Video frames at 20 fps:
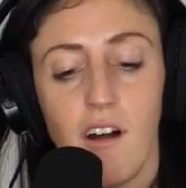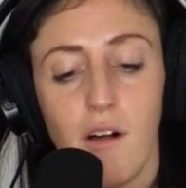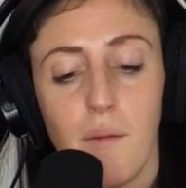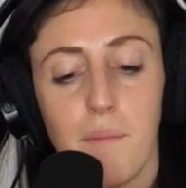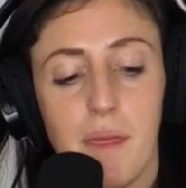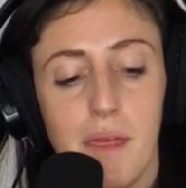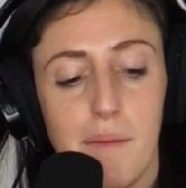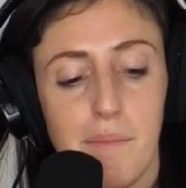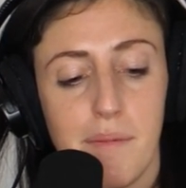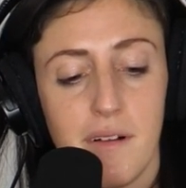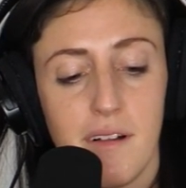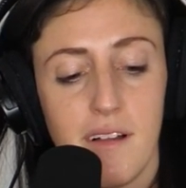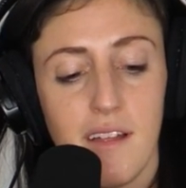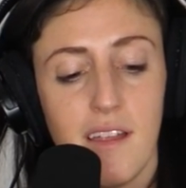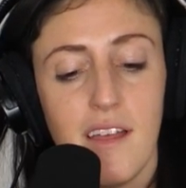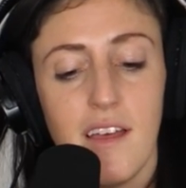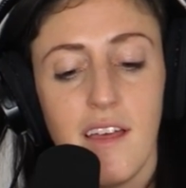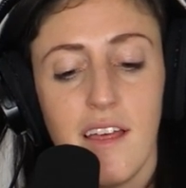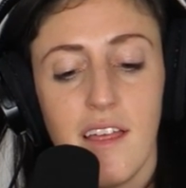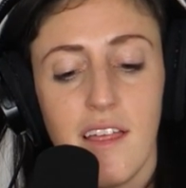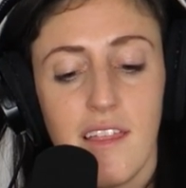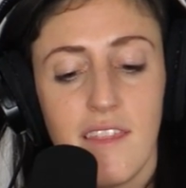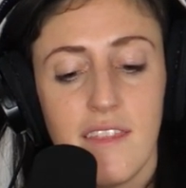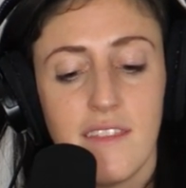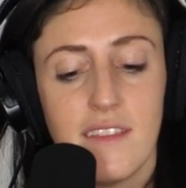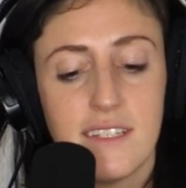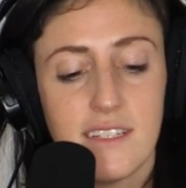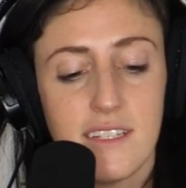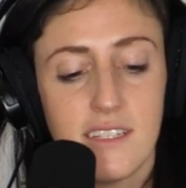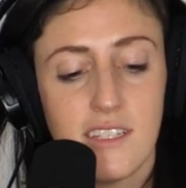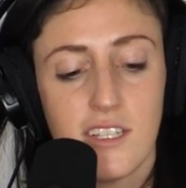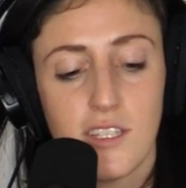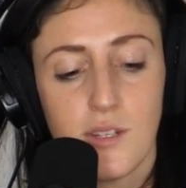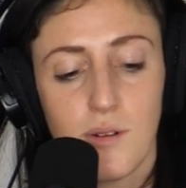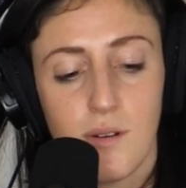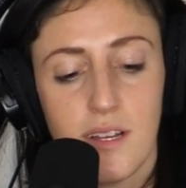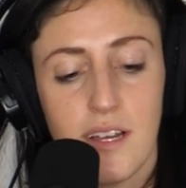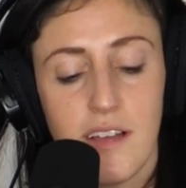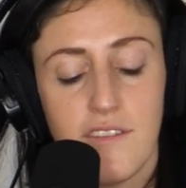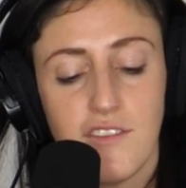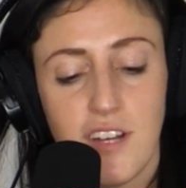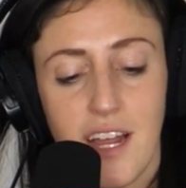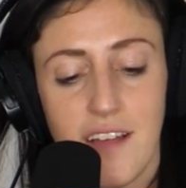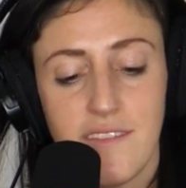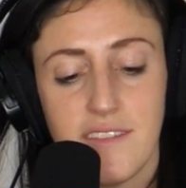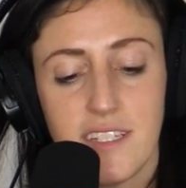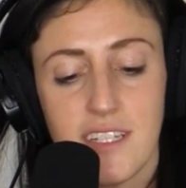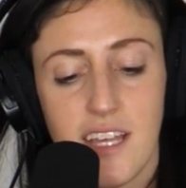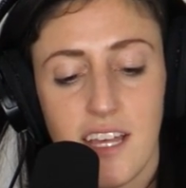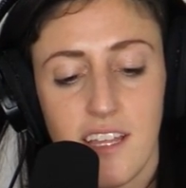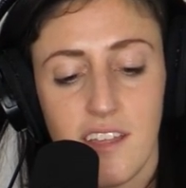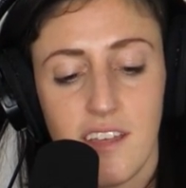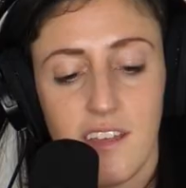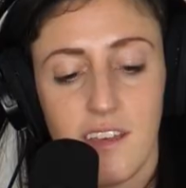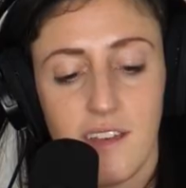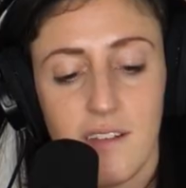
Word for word: all people. This is the story I've strived to tell